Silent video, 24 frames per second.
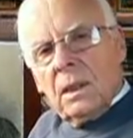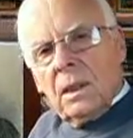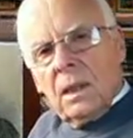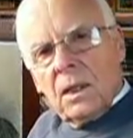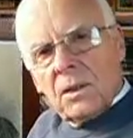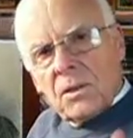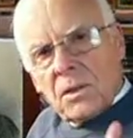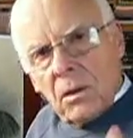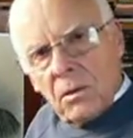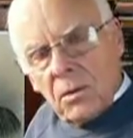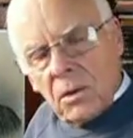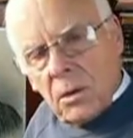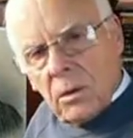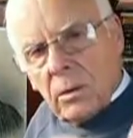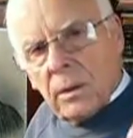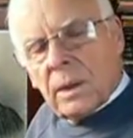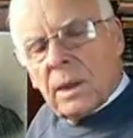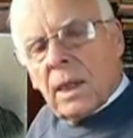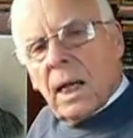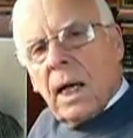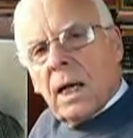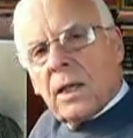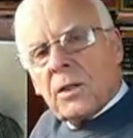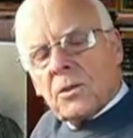and so you
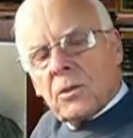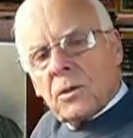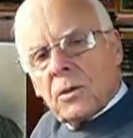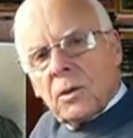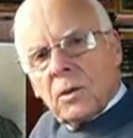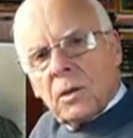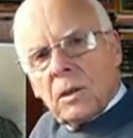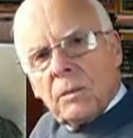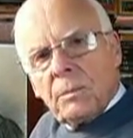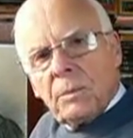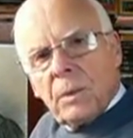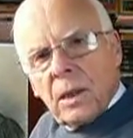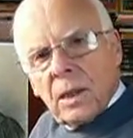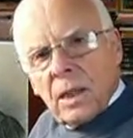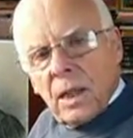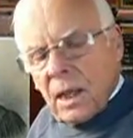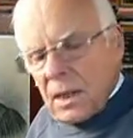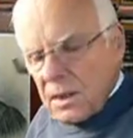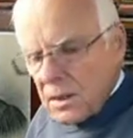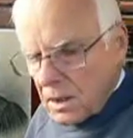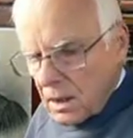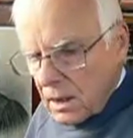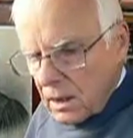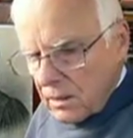and I should look upon
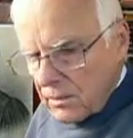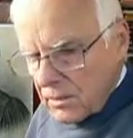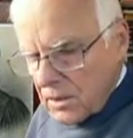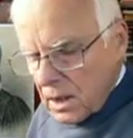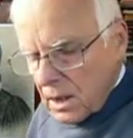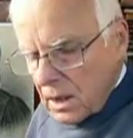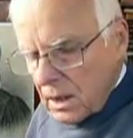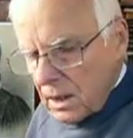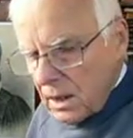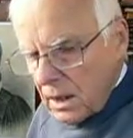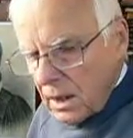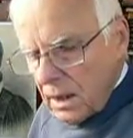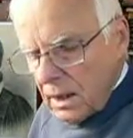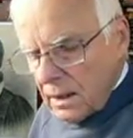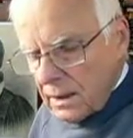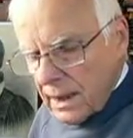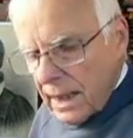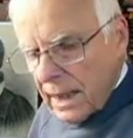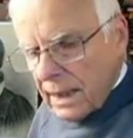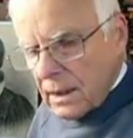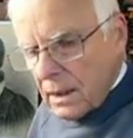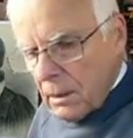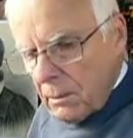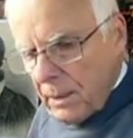ourselves in
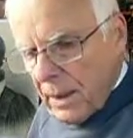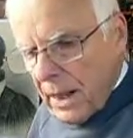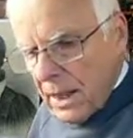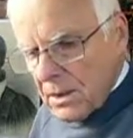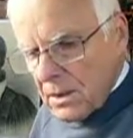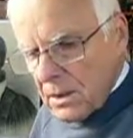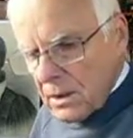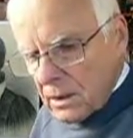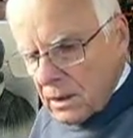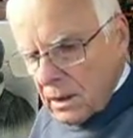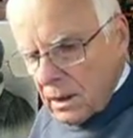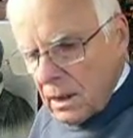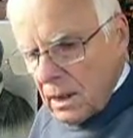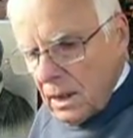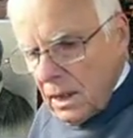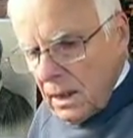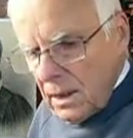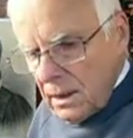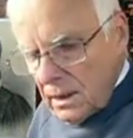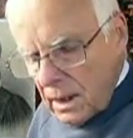that capacity.